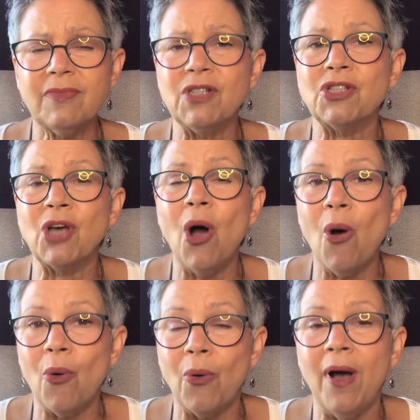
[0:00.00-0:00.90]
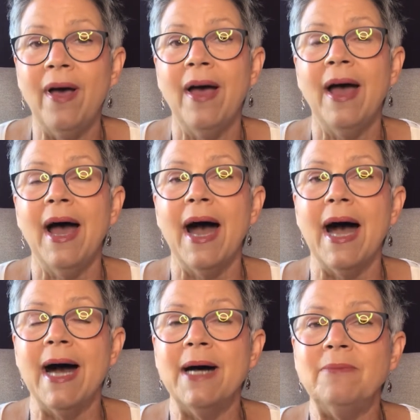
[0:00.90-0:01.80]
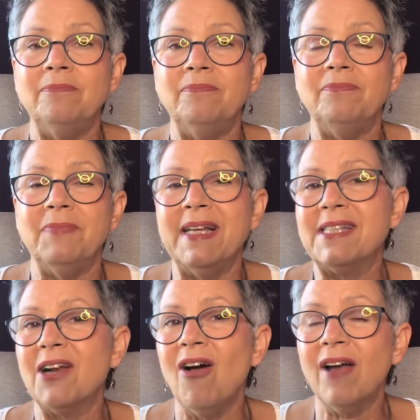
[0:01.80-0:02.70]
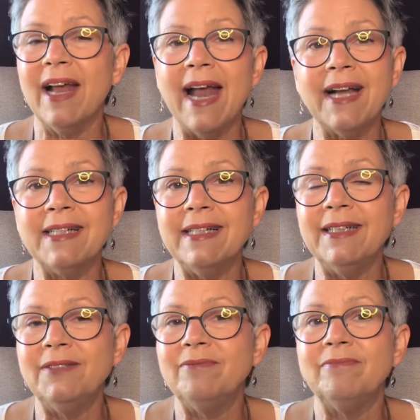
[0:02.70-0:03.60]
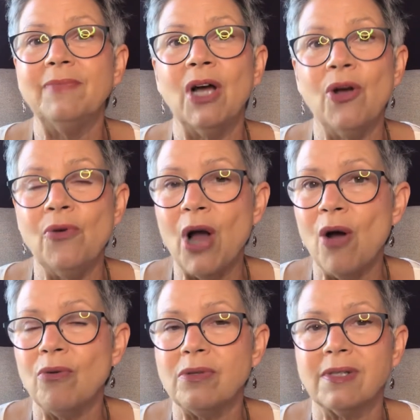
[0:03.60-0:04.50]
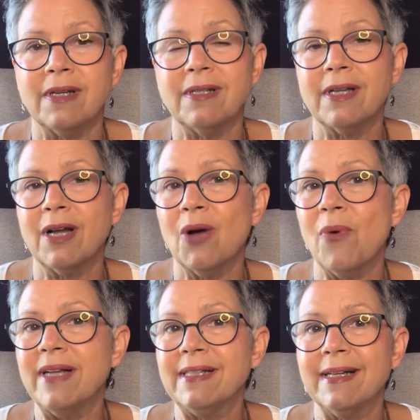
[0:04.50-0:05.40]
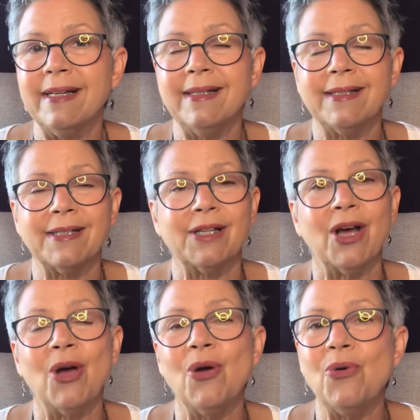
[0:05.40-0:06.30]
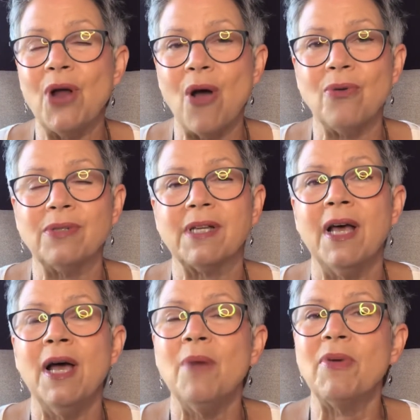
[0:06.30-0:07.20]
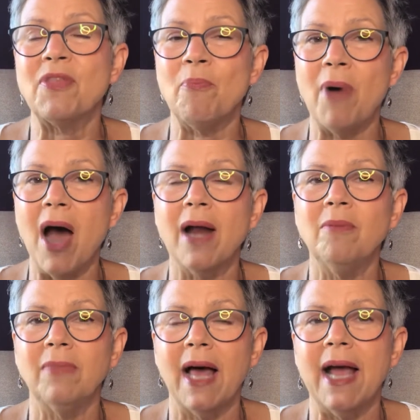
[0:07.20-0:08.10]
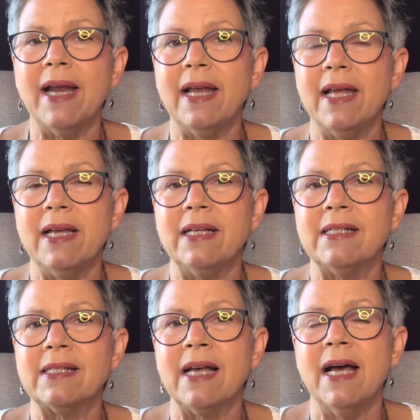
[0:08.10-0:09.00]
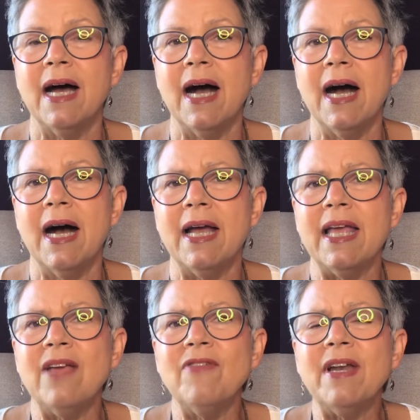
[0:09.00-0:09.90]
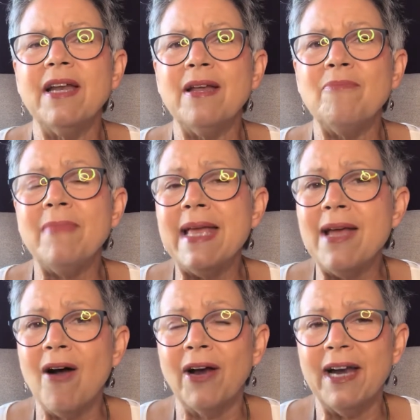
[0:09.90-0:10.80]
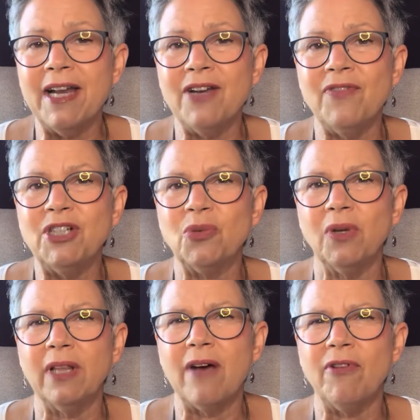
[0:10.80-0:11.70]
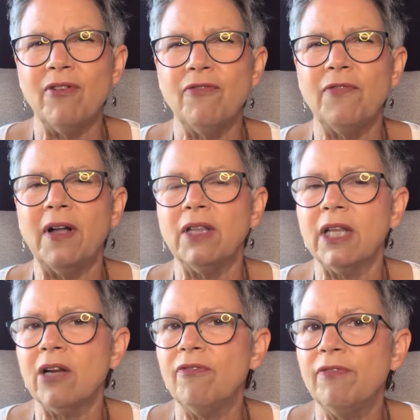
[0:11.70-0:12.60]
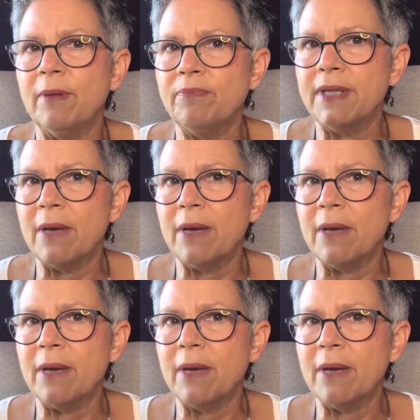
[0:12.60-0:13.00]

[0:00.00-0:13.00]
So, um, is it all connected? Who knows? Is it a coincidence? Who knows? But the bottom line is uh, even me on an individual level felt a little flipped